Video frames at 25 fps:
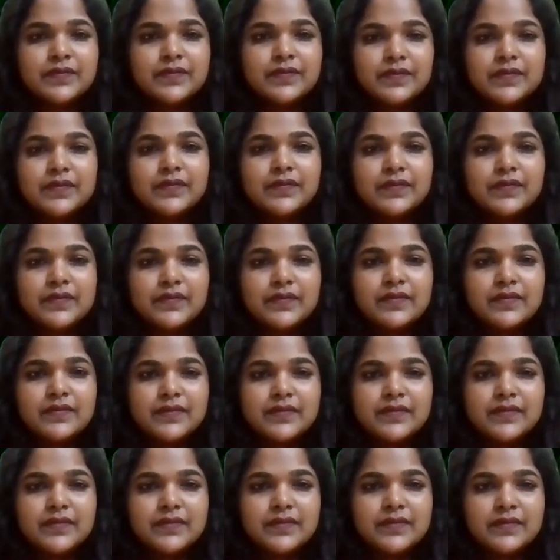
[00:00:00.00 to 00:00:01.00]

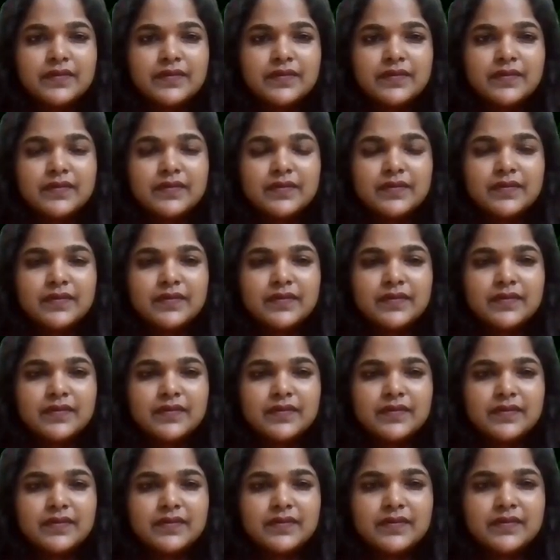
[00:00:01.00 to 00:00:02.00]

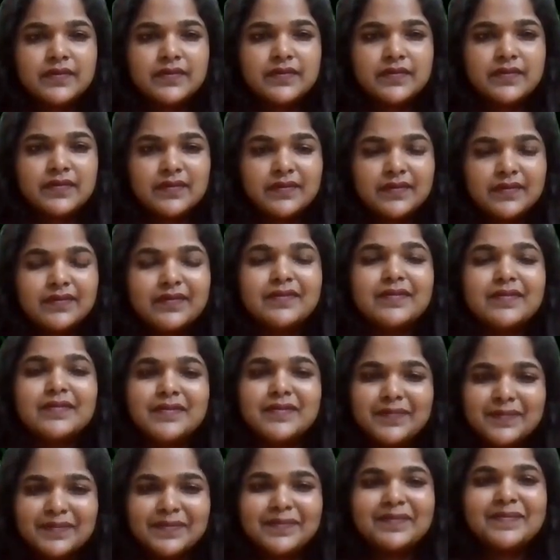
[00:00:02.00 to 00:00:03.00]

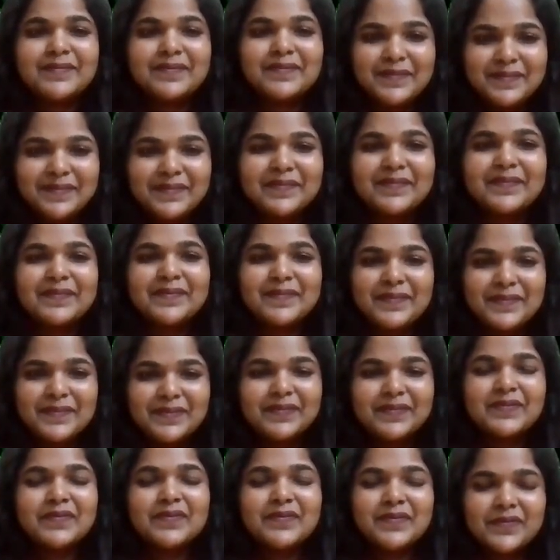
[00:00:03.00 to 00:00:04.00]

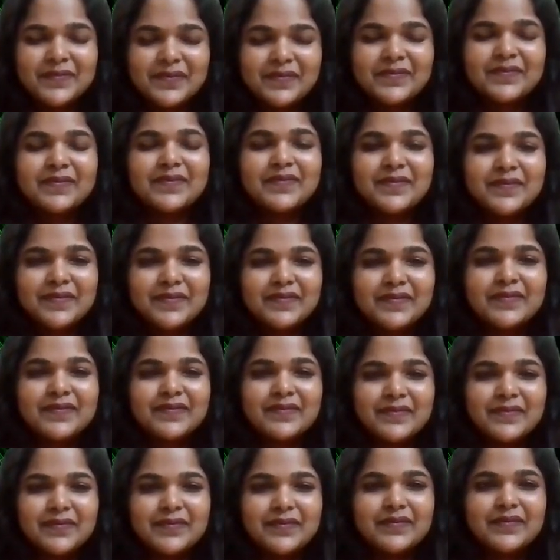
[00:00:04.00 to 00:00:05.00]

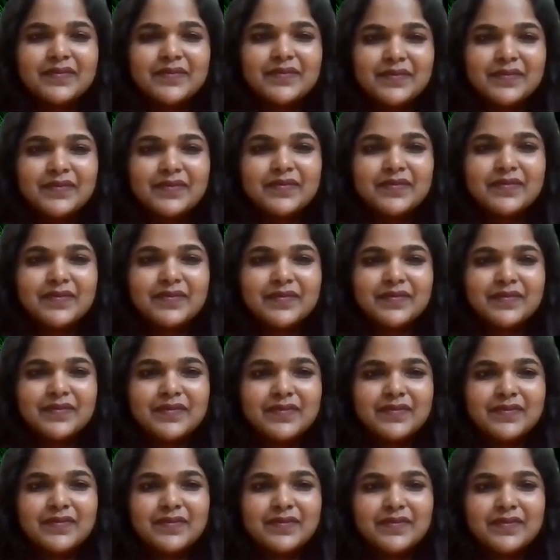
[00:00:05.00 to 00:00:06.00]

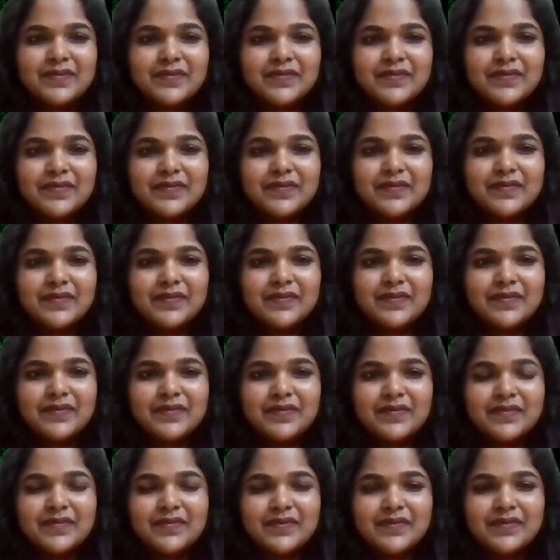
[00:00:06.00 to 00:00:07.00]

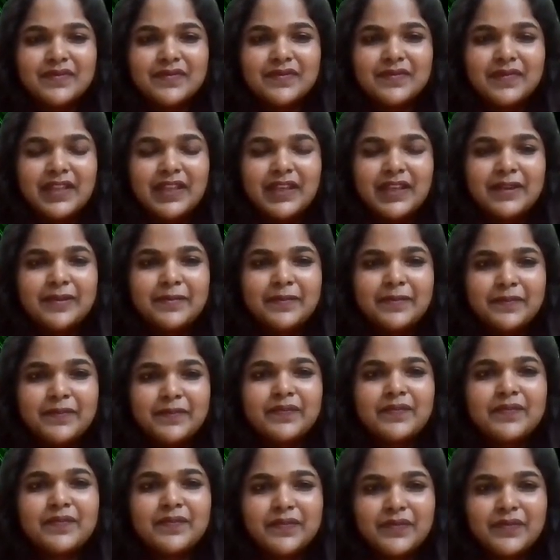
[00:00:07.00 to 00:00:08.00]
The person shown says nothing.